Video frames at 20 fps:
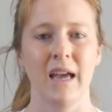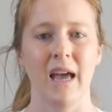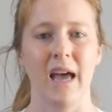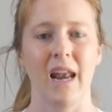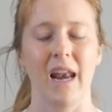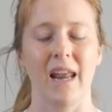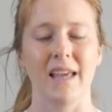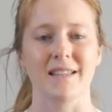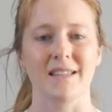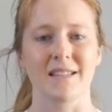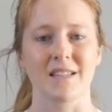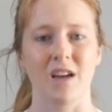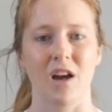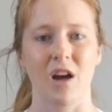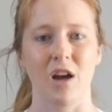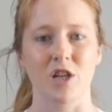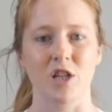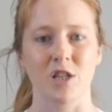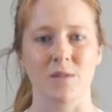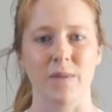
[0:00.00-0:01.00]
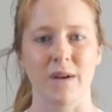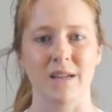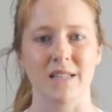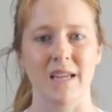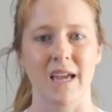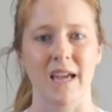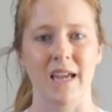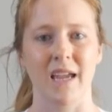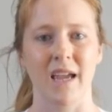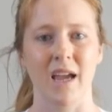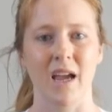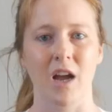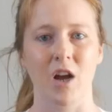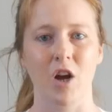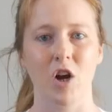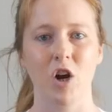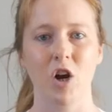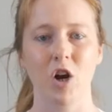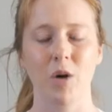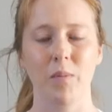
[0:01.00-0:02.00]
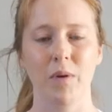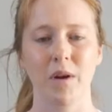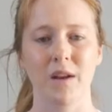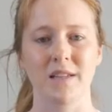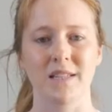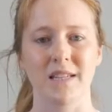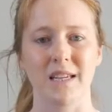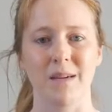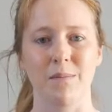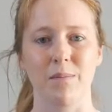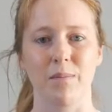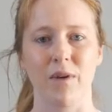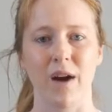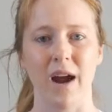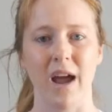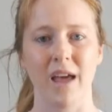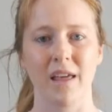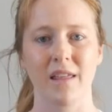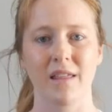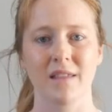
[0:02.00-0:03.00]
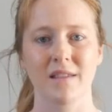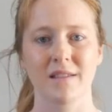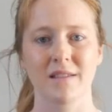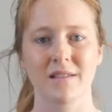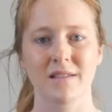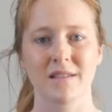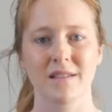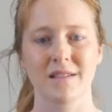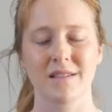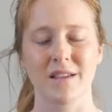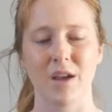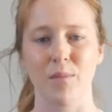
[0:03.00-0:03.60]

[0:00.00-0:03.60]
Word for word: Let's start just by taking a couple of deep breaths.